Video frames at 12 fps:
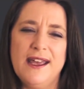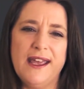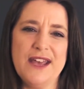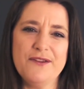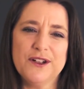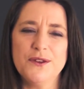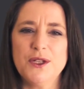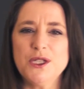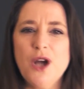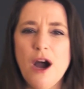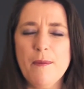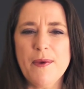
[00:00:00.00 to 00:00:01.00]
heaven on the
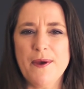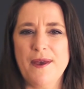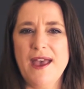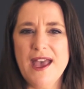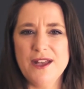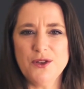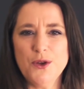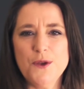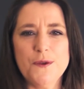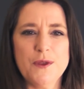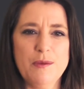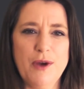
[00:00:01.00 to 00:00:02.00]
top and
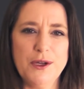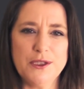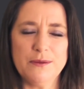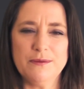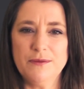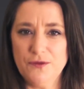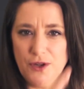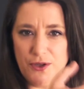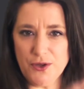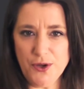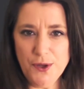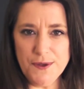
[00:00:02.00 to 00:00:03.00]
earth on the bottom? You've
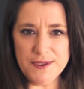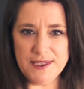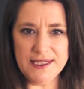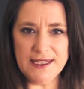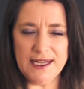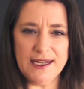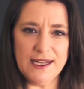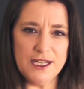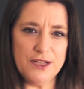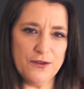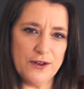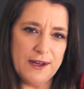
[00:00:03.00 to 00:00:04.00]
got earth sinking
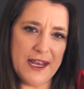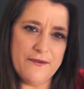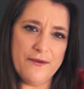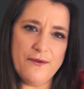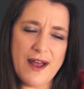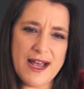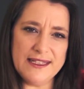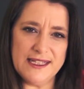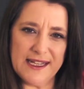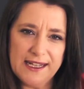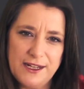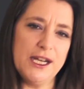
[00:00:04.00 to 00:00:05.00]
and you've got heaven
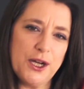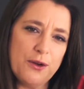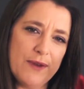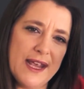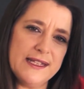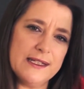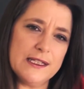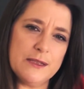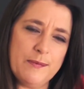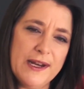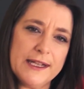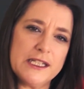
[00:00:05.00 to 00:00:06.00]
rising. It creates a
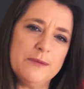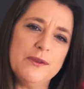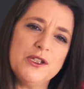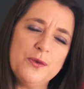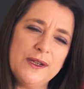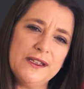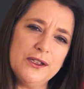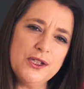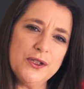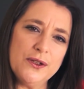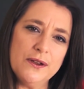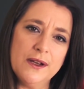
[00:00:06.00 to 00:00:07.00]
split between the
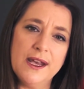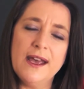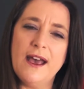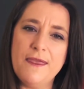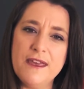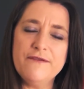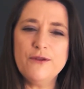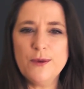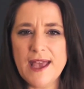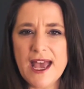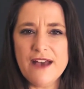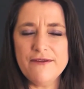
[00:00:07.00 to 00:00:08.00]
two, and therefore
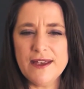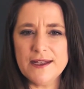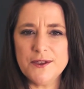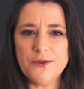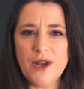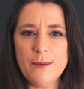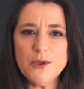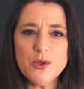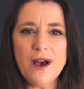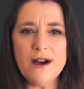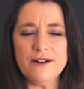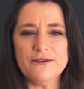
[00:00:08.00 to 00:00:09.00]
we have hexagram
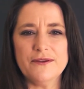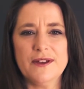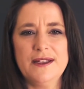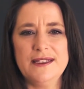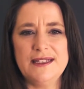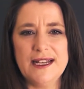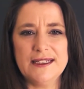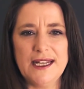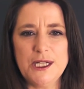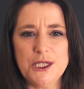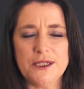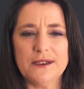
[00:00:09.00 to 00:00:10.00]
12,
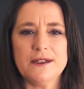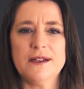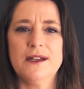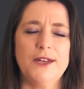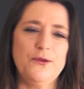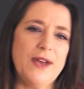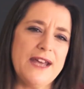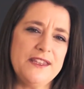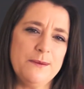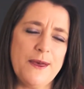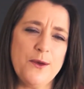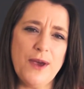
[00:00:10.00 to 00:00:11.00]
stagnation. If we had
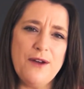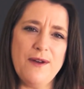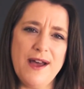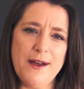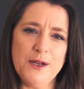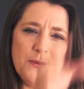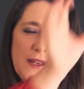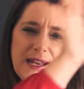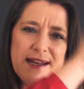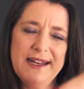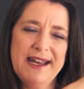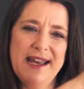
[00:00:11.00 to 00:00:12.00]
them the other way around, we
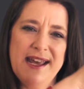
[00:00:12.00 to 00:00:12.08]
had